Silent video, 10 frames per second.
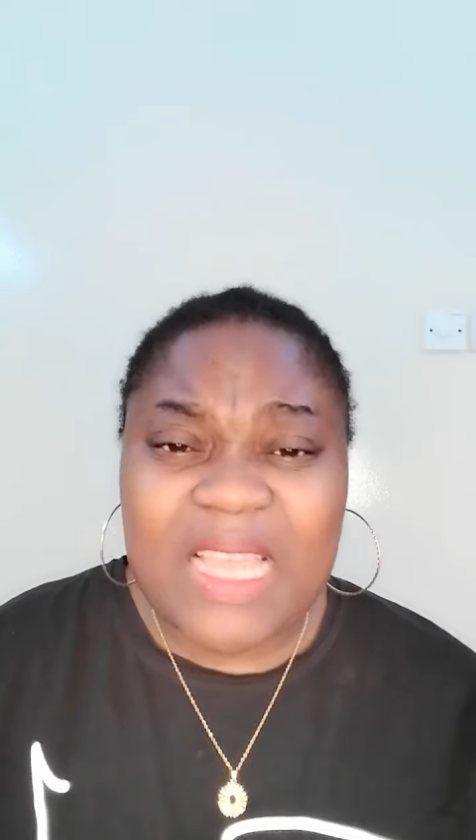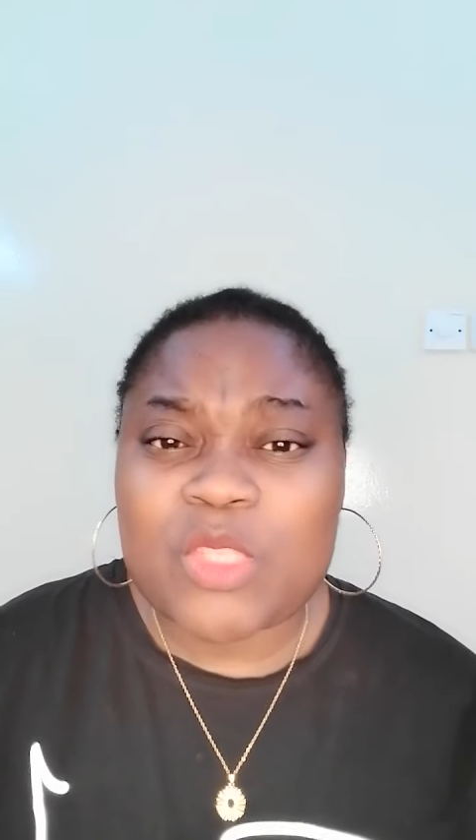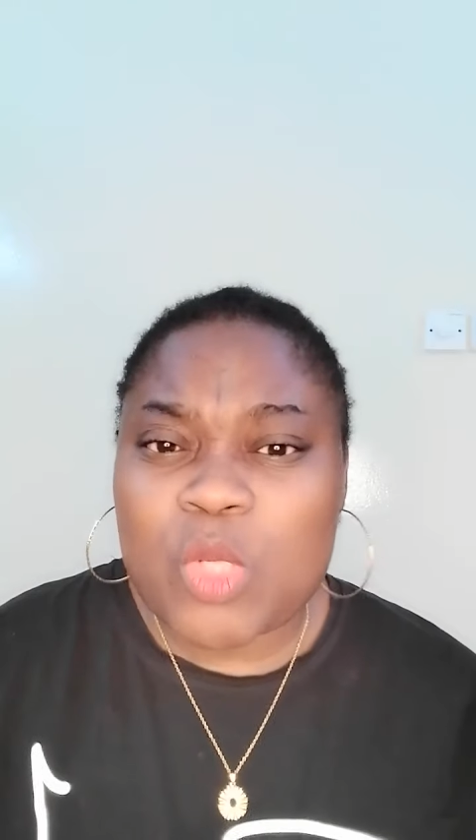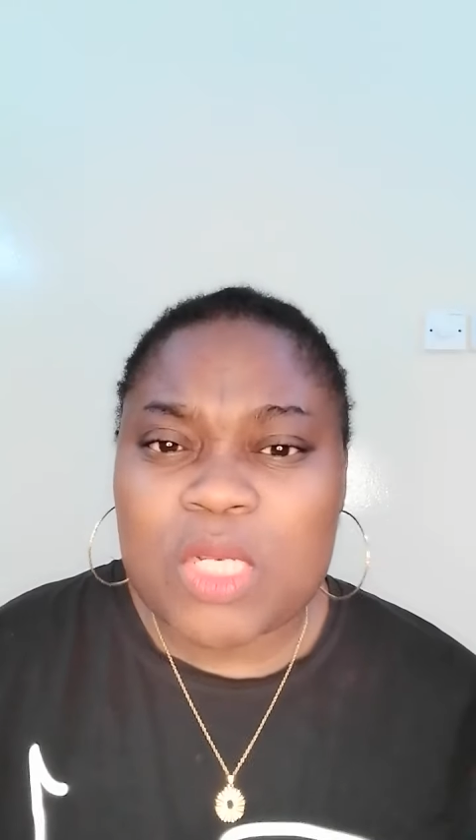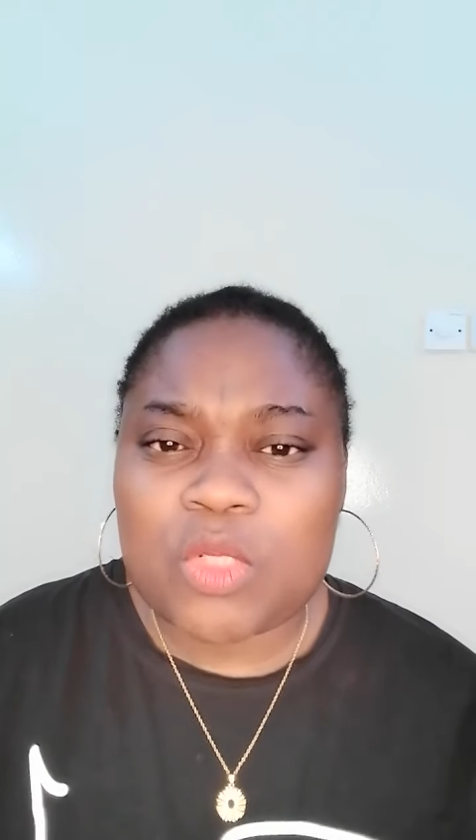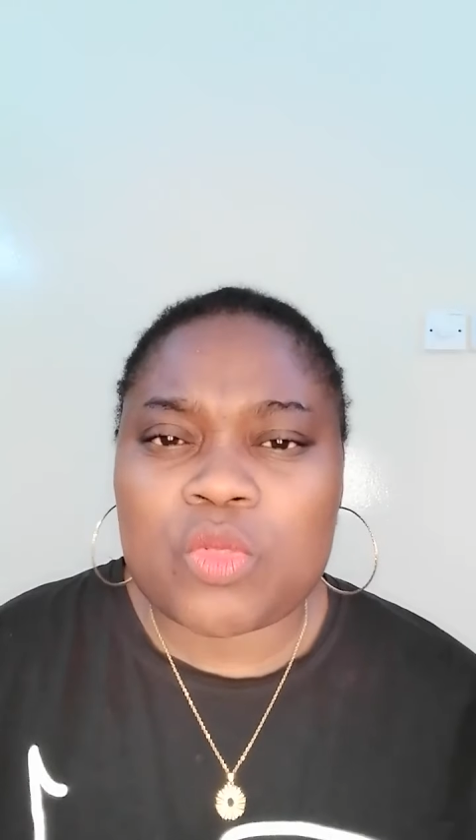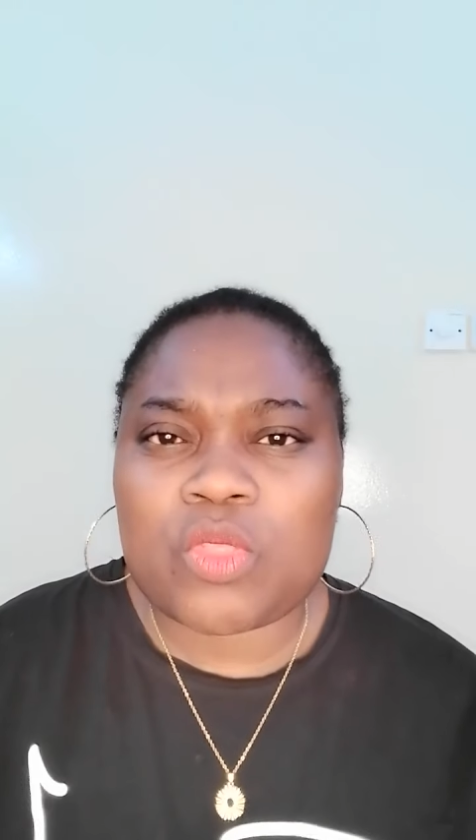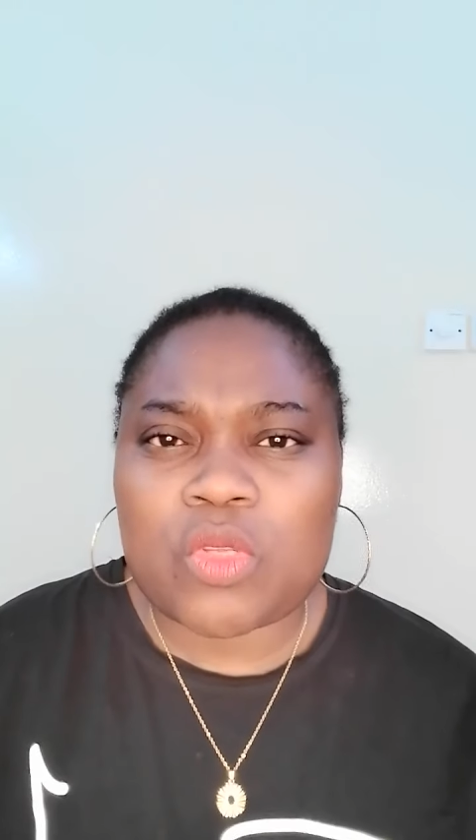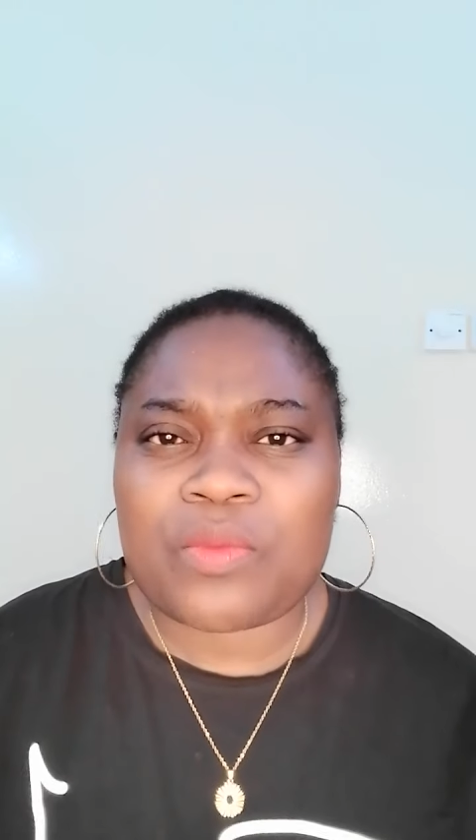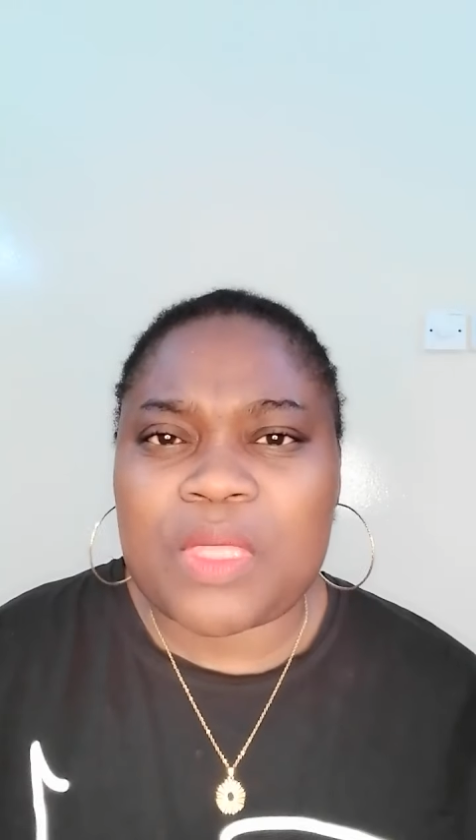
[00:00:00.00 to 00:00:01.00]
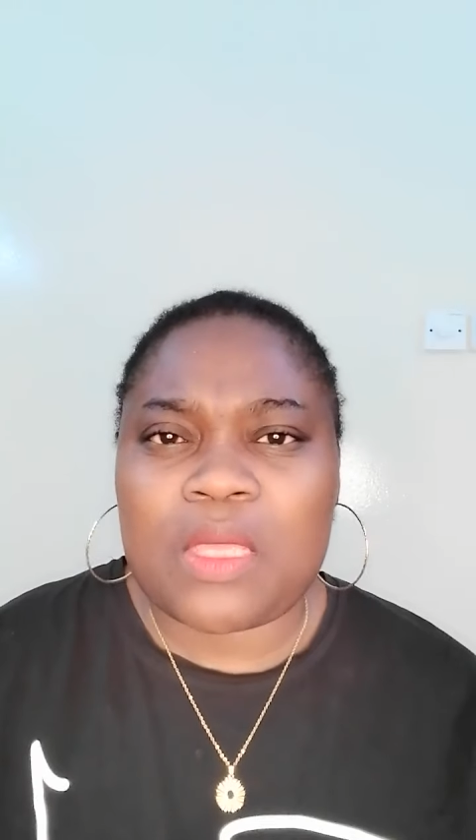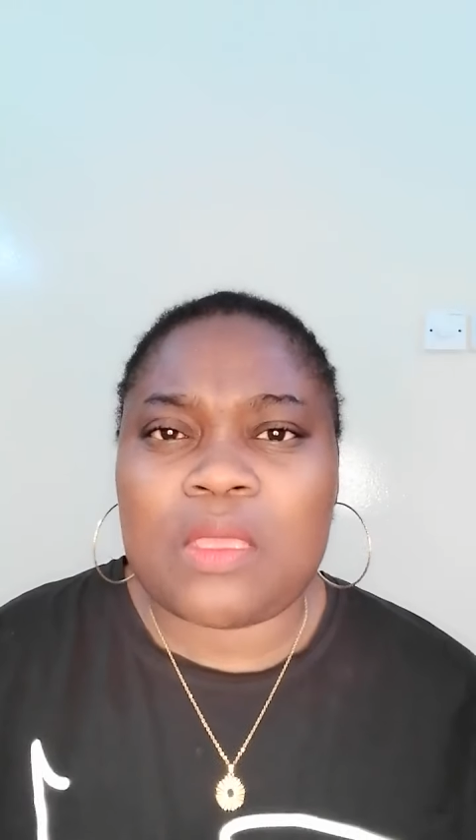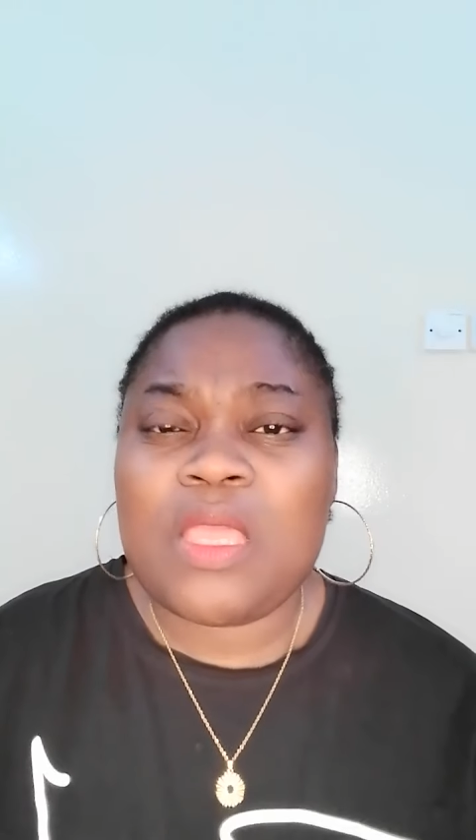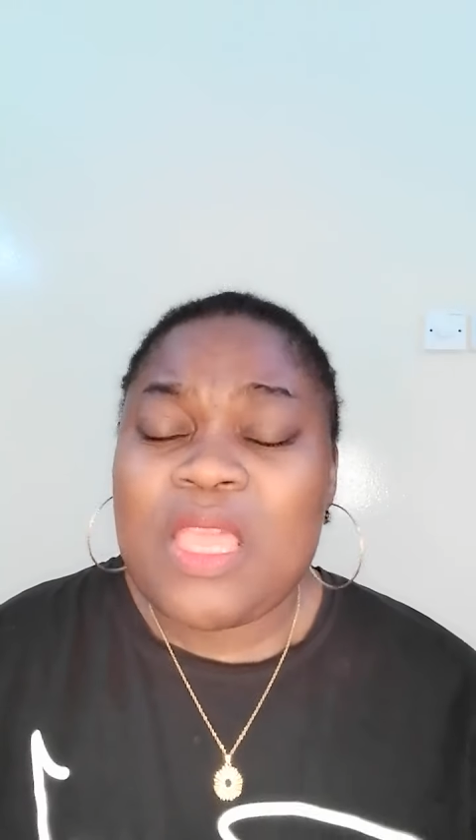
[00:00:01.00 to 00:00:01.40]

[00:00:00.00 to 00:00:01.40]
actually do something,